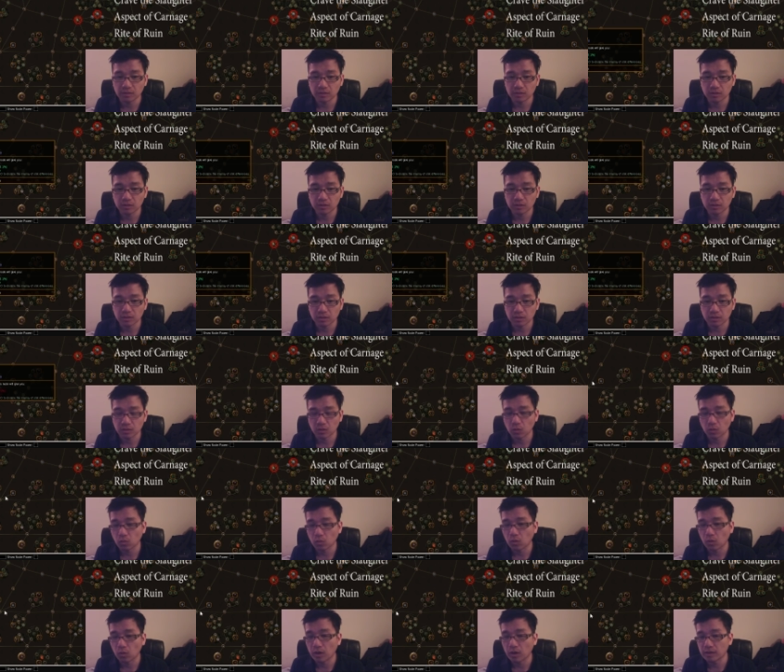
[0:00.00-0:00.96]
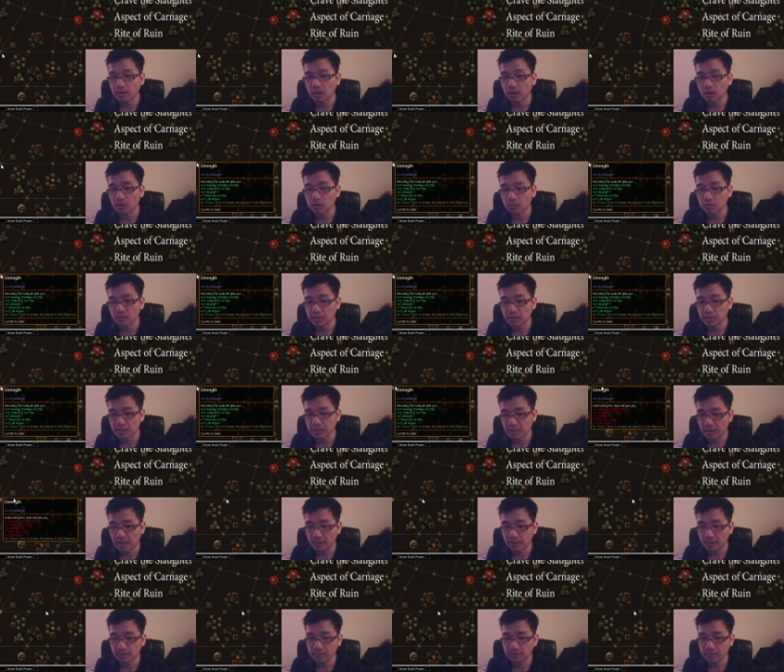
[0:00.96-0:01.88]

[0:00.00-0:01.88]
just wind all the way down.